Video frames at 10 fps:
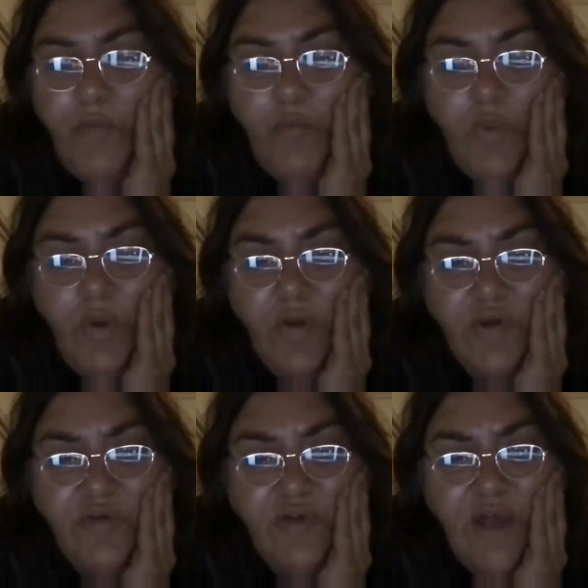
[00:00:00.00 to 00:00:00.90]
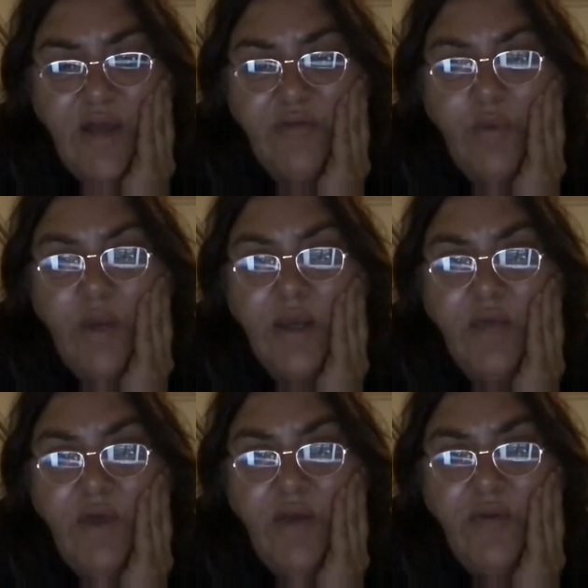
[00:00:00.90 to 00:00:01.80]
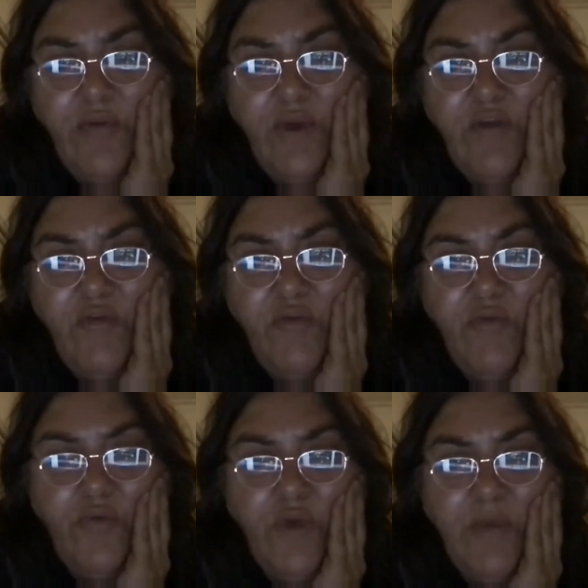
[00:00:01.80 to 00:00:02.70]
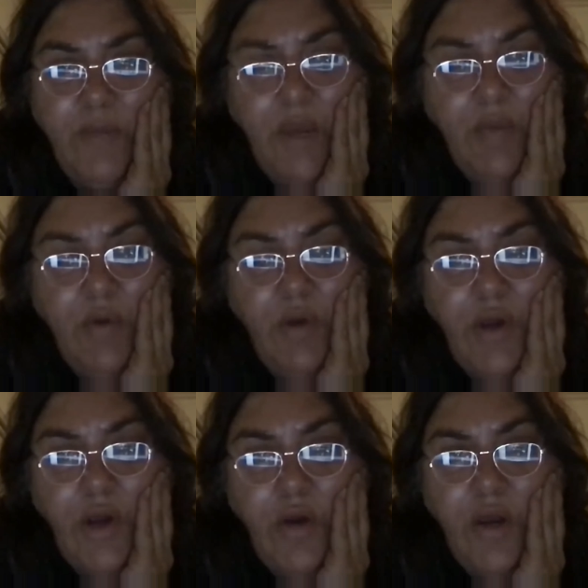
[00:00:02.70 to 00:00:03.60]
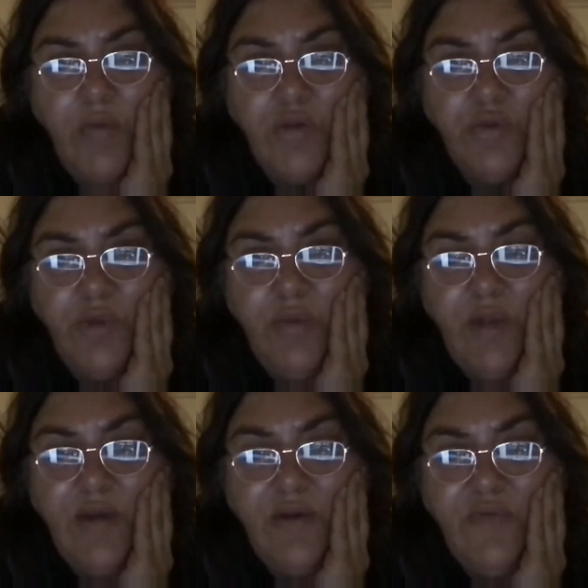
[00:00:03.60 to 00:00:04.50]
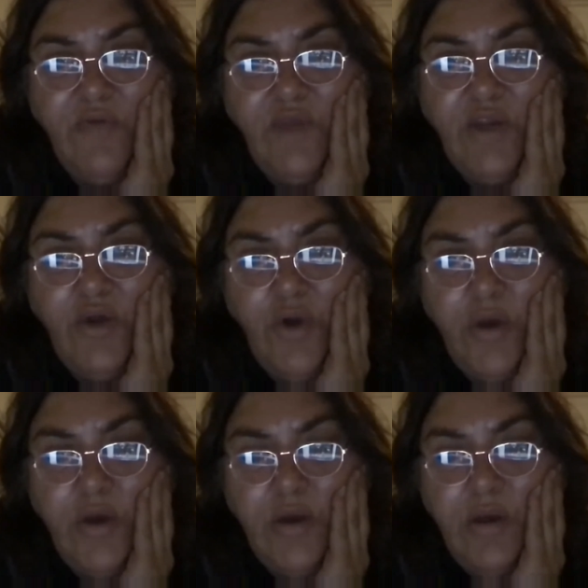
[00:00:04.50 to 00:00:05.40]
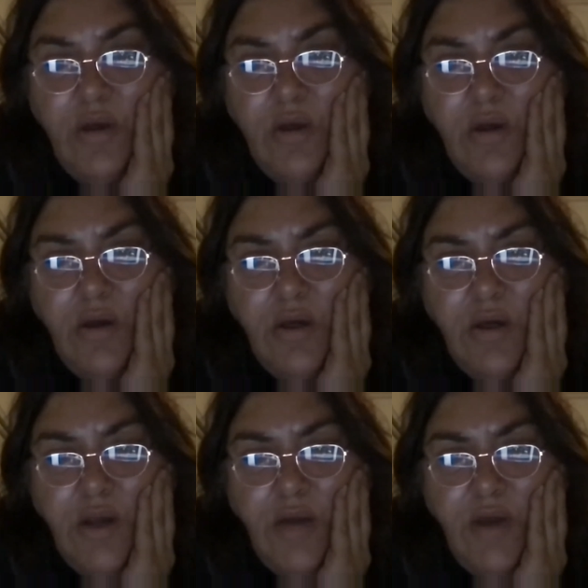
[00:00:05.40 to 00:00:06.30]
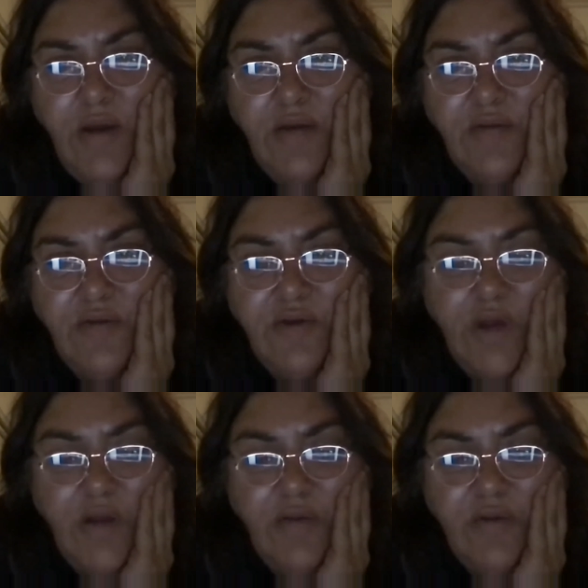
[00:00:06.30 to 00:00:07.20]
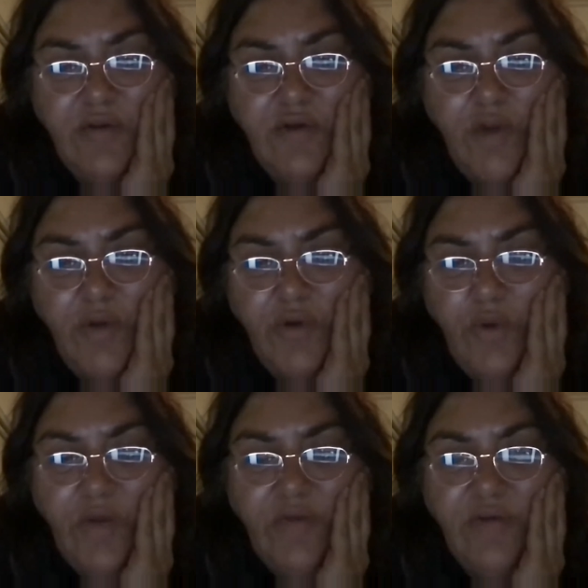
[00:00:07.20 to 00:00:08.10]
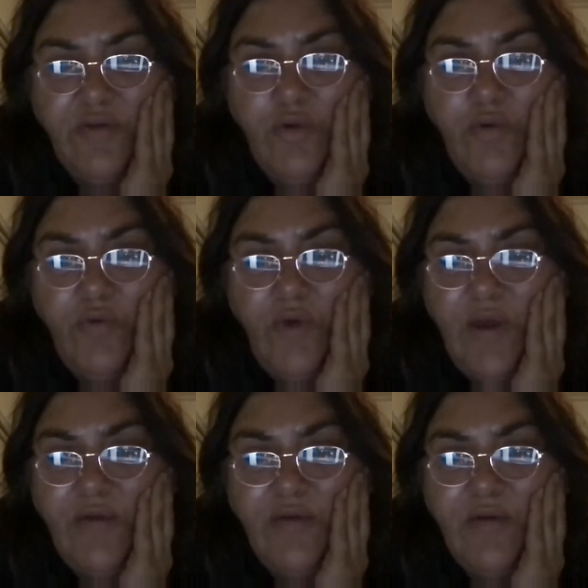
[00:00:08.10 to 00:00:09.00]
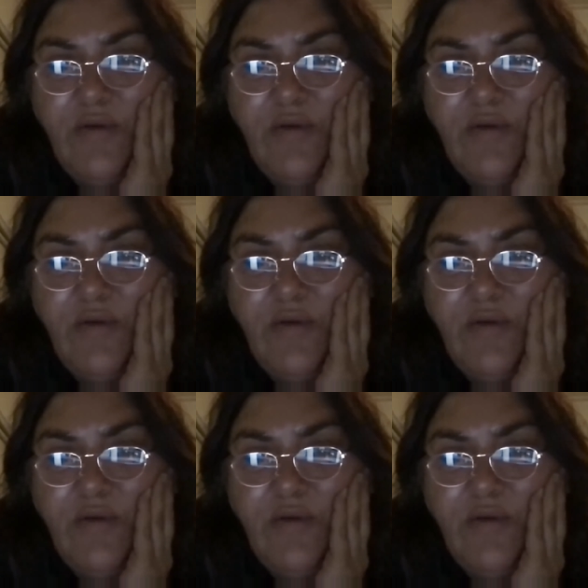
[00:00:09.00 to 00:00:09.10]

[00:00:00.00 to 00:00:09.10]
like, just last week, I've had three people I know, Aboriginal people under 50, die. And it's common to us. It's normal for us.